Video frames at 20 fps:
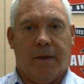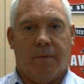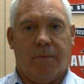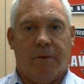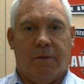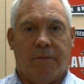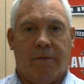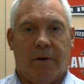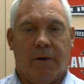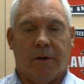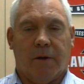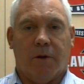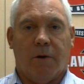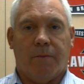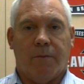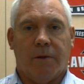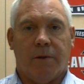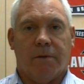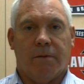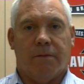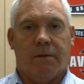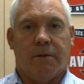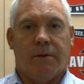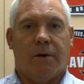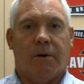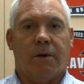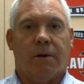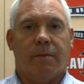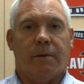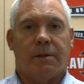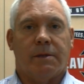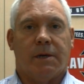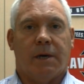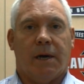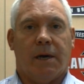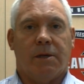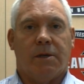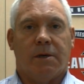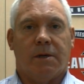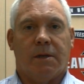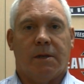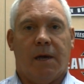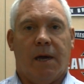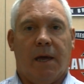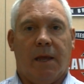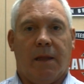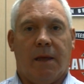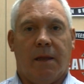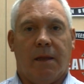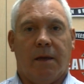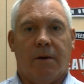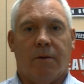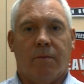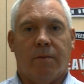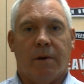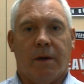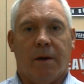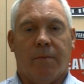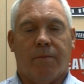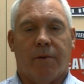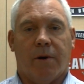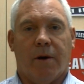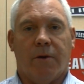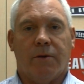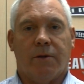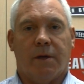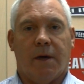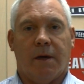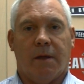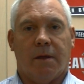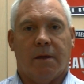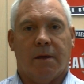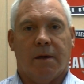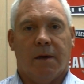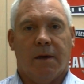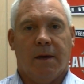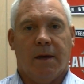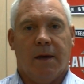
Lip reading: they'll provide copies of the documentation, and then there will be a process